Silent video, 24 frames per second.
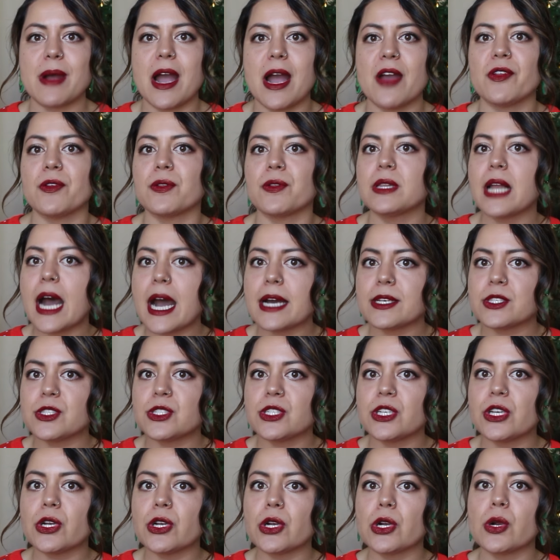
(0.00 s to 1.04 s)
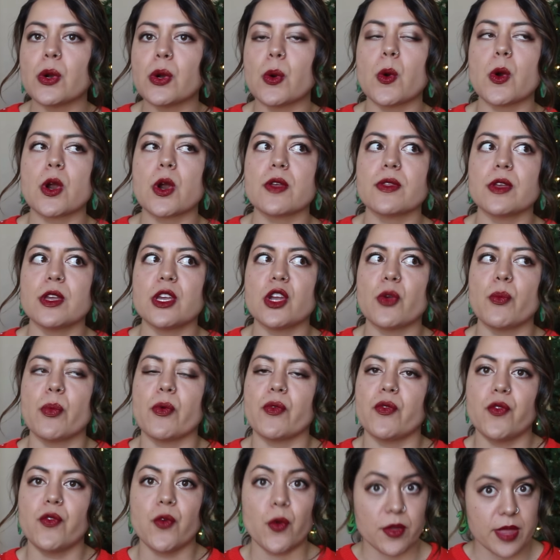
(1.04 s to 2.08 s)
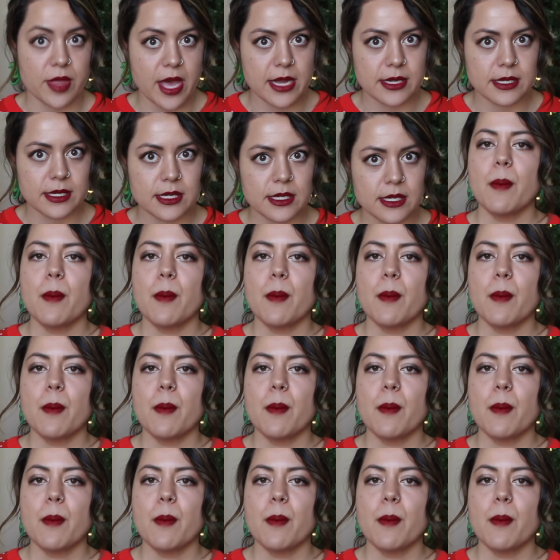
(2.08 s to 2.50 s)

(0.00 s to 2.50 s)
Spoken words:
either last year or the year before that.